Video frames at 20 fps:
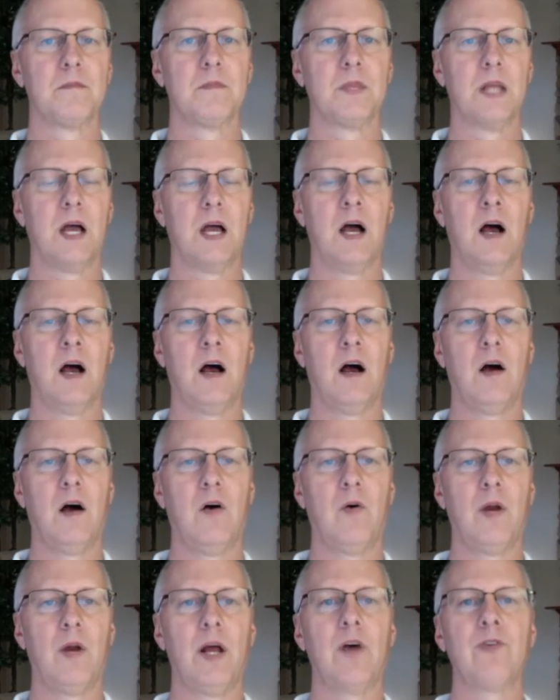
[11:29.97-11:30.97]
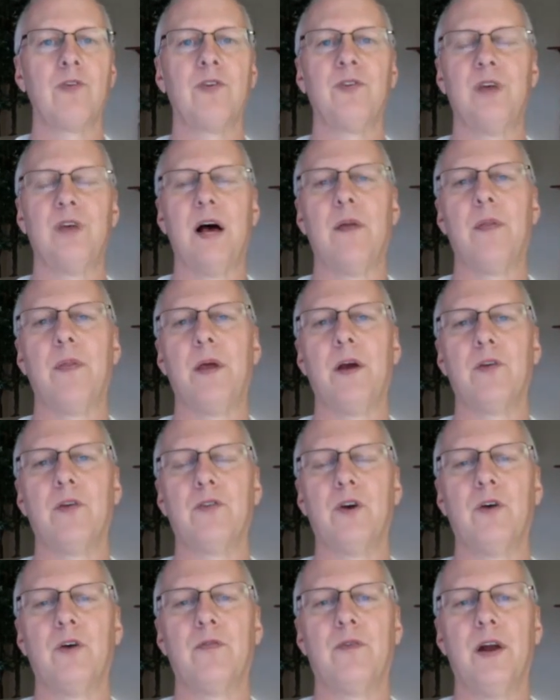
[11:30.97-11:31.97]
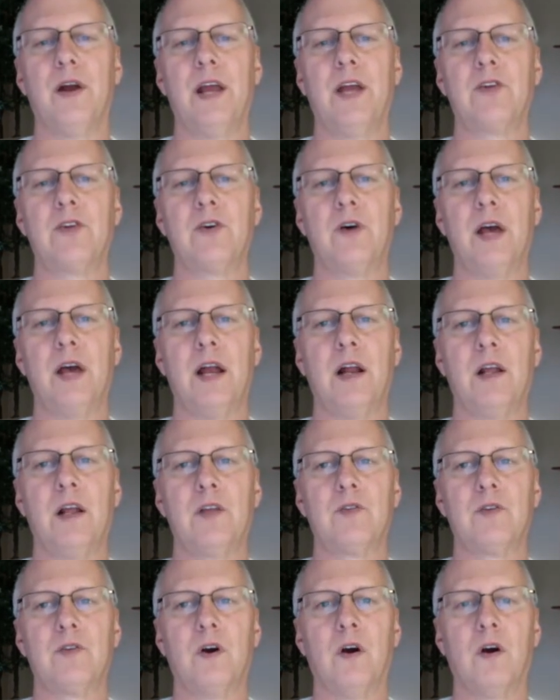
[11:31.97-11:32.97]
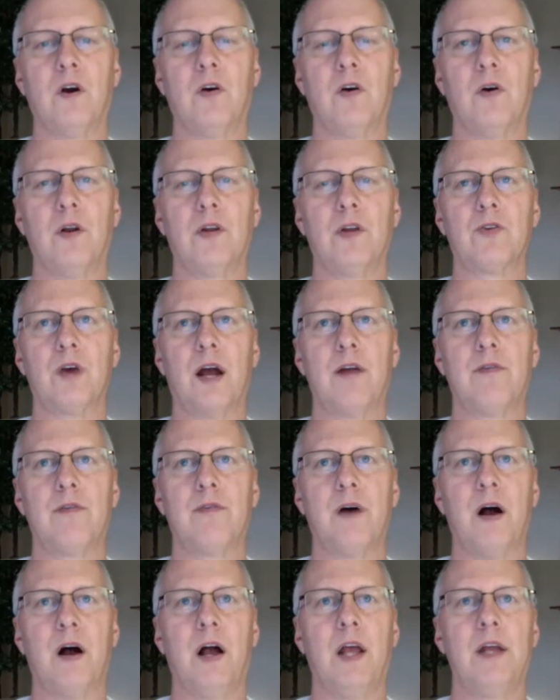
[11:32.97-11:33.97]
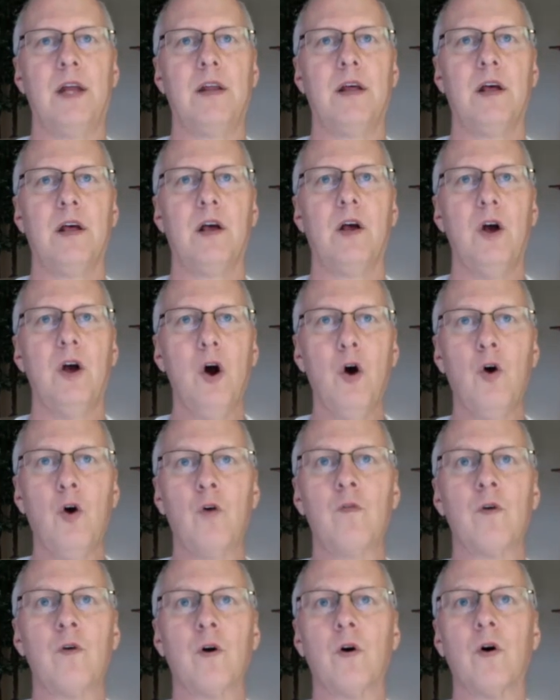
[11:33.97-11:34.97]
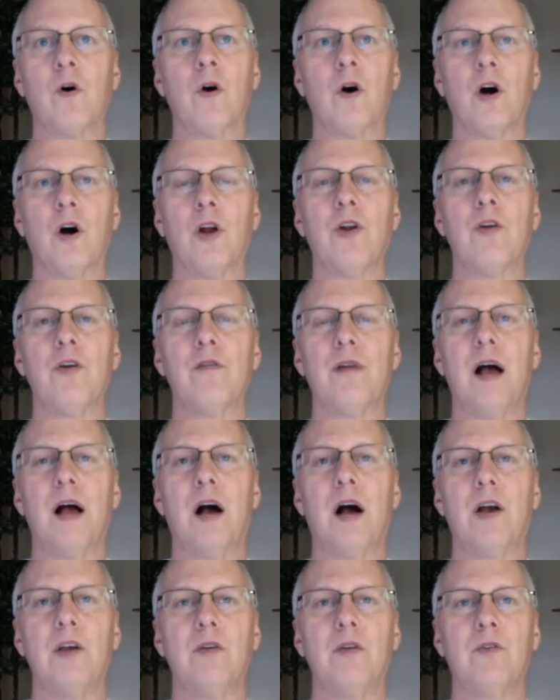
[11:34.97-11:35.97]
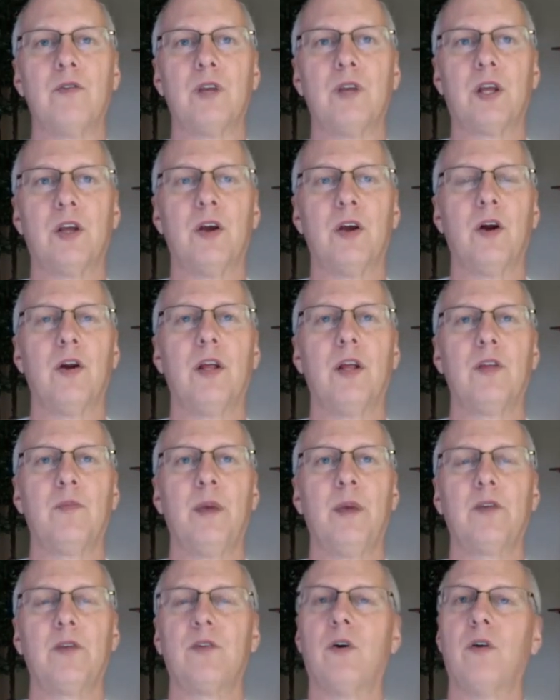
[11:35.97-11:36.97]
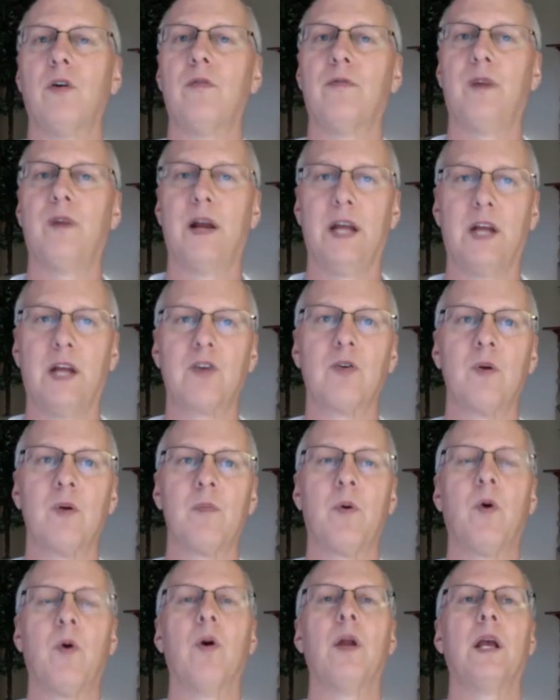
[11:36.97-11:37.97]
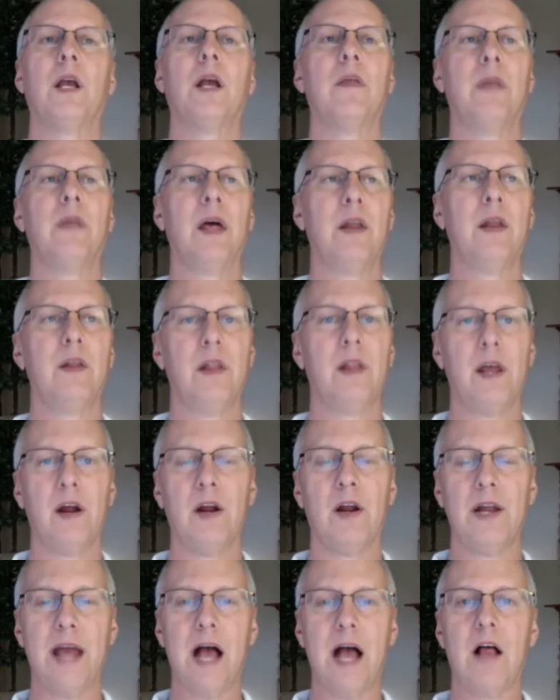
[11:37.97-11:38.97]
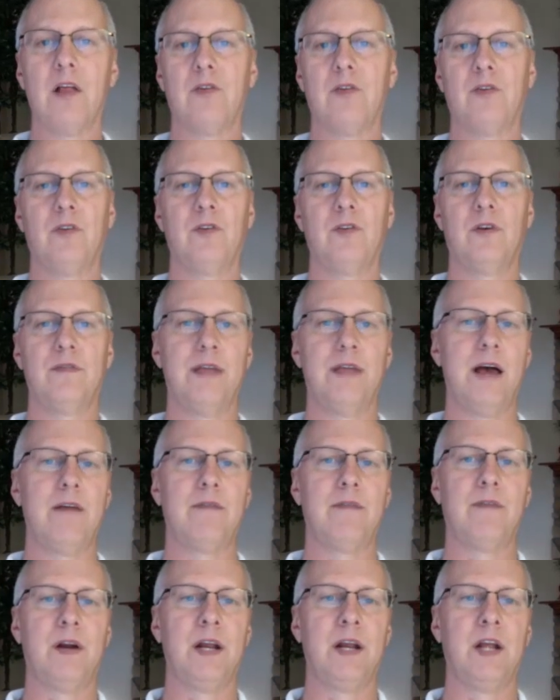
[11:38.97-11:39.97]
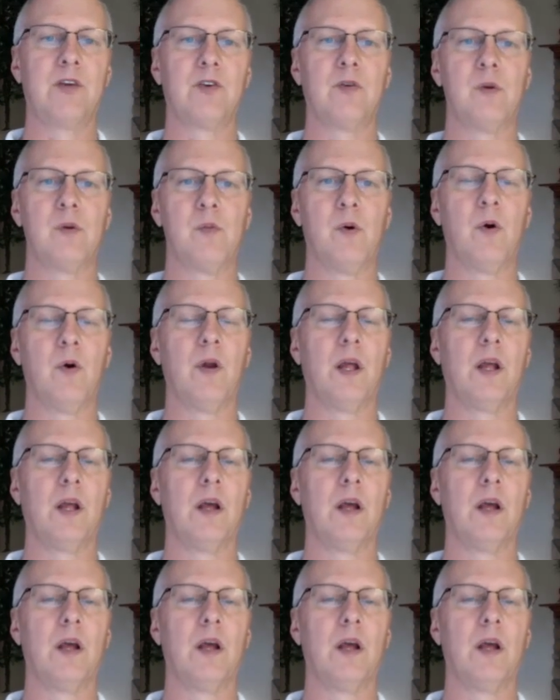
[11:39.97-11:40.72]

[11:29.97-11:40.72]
Uh, what else is out there? So, financial analysts are going to try to find over or undervalued securities based on financial reporting and then their analysis of that financial reporting.